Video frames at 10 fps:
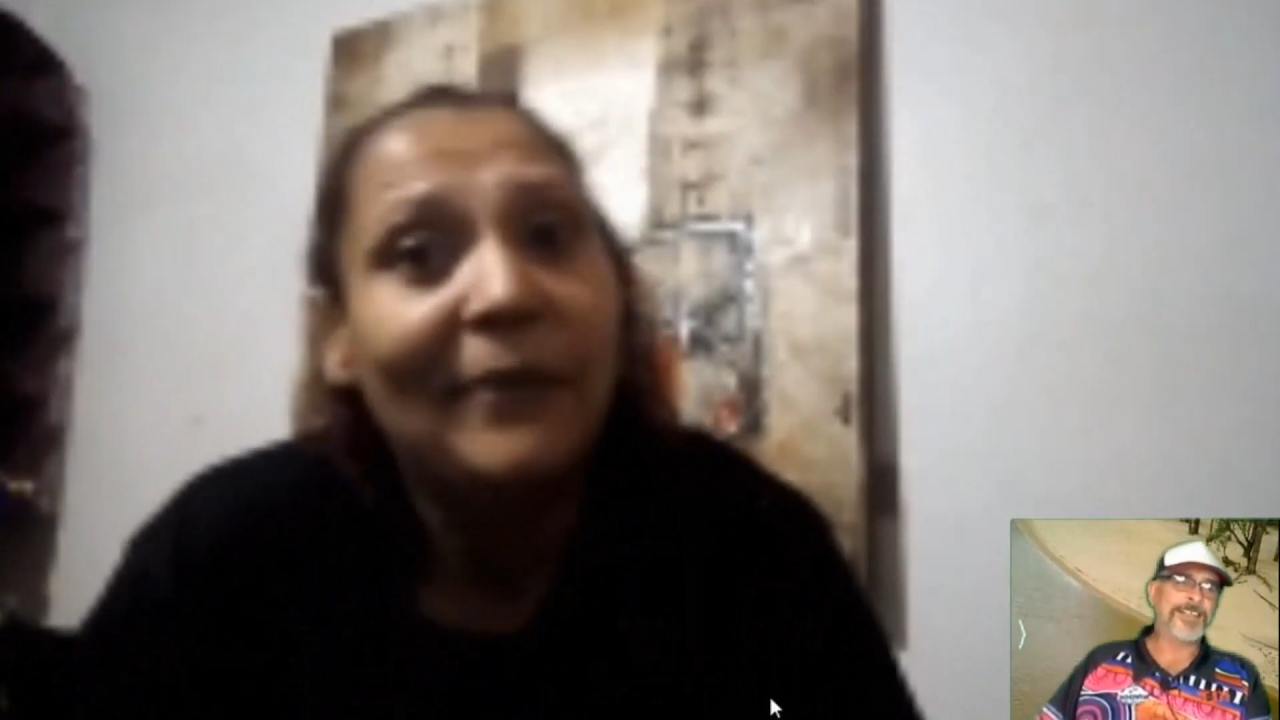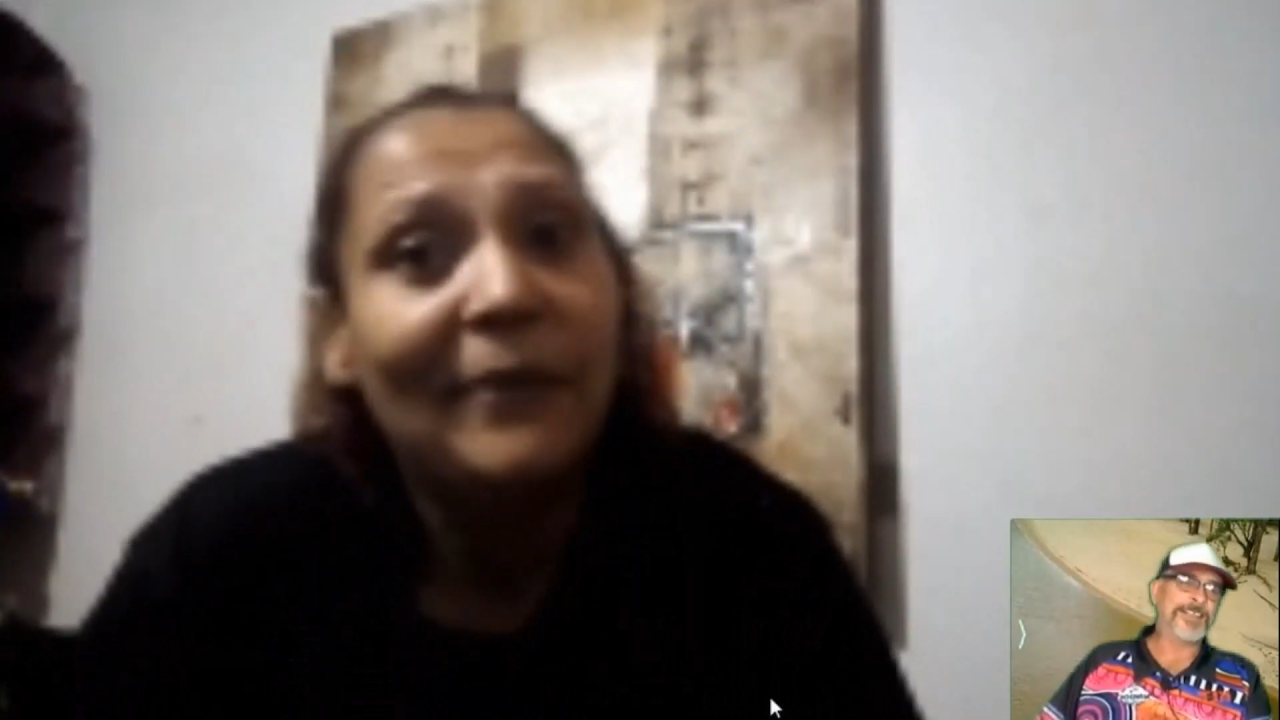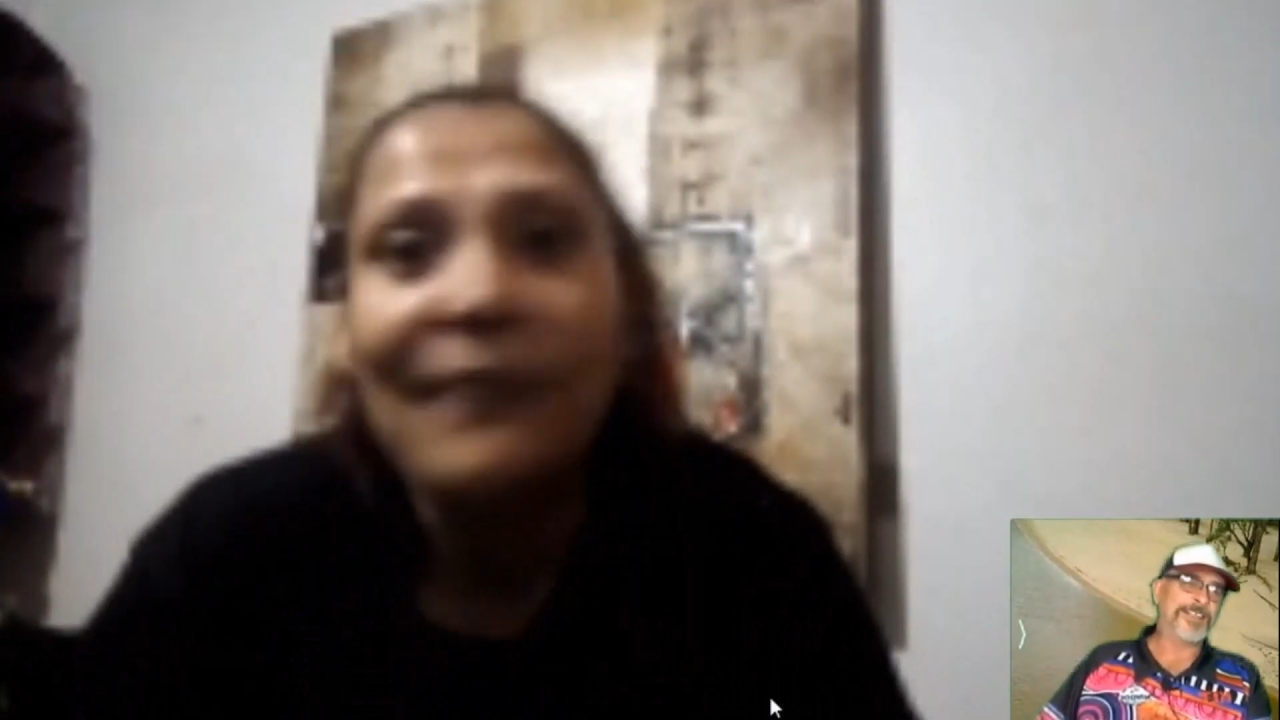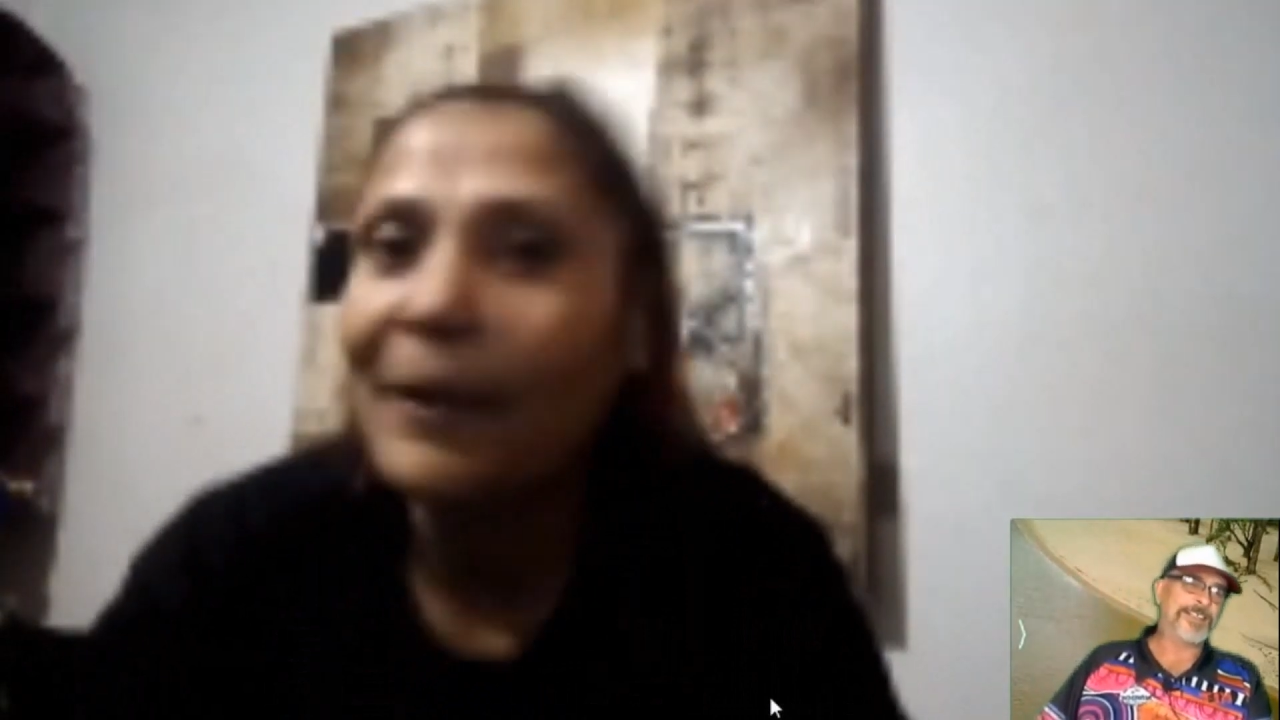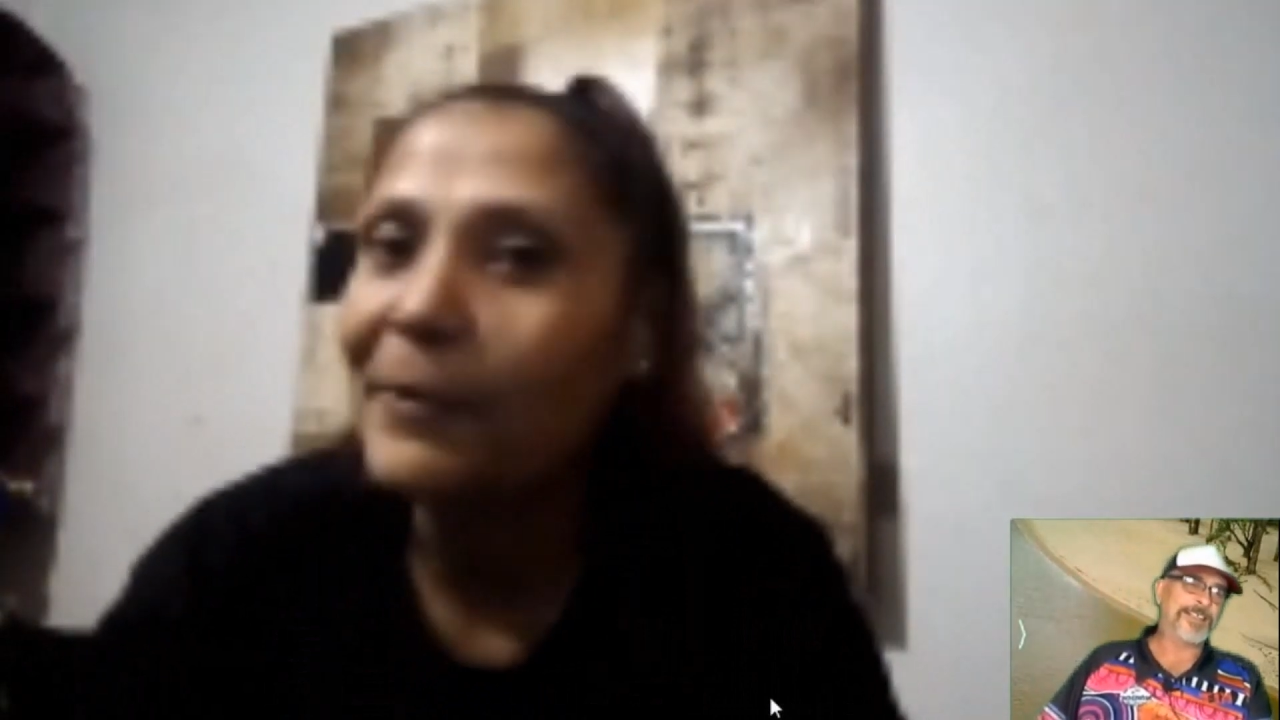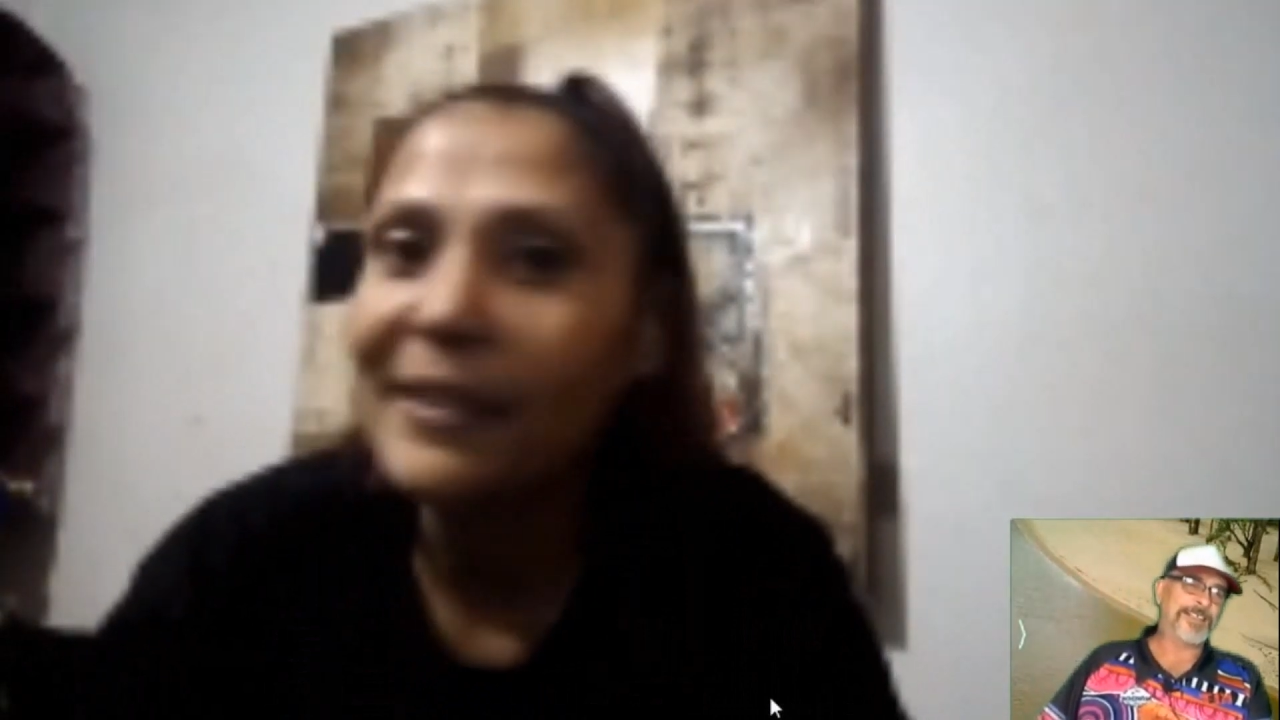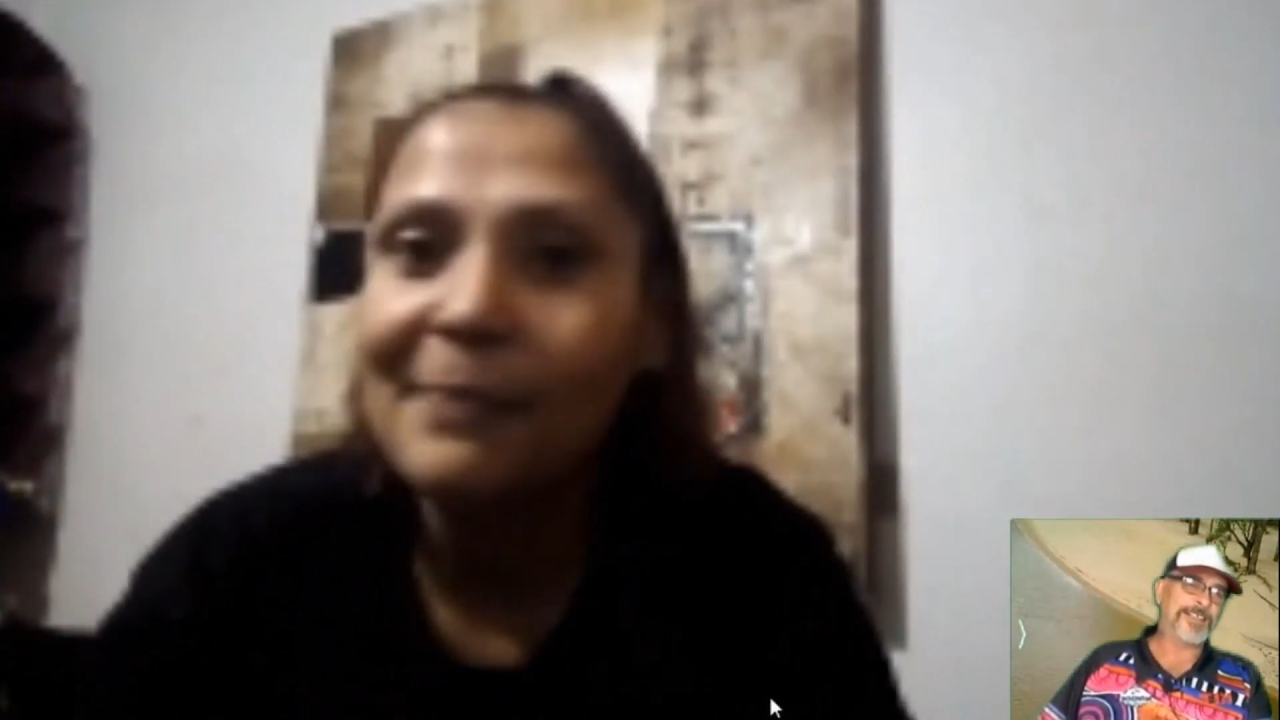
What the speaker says: if they was in